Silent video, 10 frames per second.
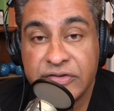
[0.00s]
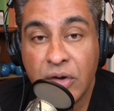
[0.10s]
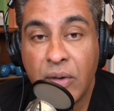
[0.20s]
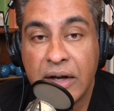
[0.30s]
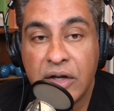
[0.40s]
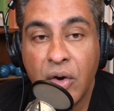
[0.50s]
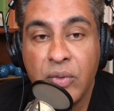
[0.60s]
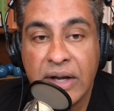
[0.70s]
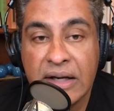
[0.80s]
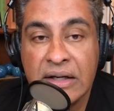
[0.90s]
So I
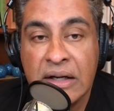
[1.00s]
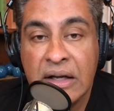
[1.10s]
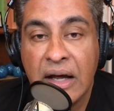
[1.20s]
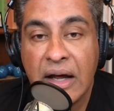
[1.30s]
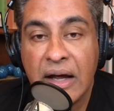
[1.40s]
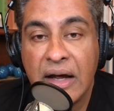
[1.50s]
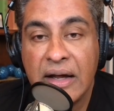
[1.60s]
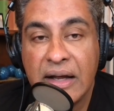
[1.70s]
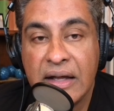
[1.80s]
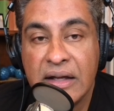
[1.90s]
go in,
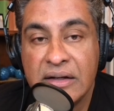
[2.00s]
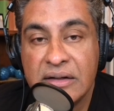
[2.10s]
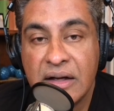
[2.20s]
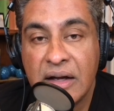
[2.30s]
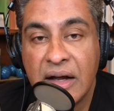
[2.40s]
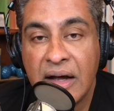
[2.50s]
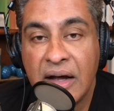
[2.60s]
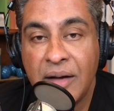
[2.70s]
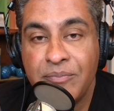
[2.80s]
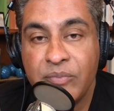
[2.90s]
and
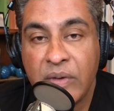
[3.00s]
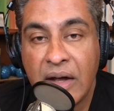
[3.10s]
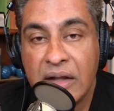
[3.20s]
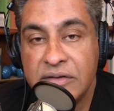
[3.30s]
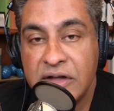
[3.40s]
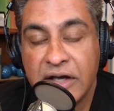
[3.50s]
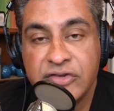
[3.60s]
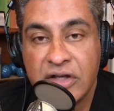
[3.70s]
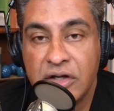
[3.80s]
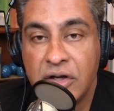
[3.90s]
the next
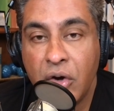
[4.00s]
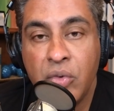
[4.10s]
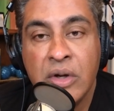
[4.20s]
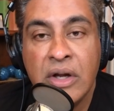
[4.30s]
thing you know,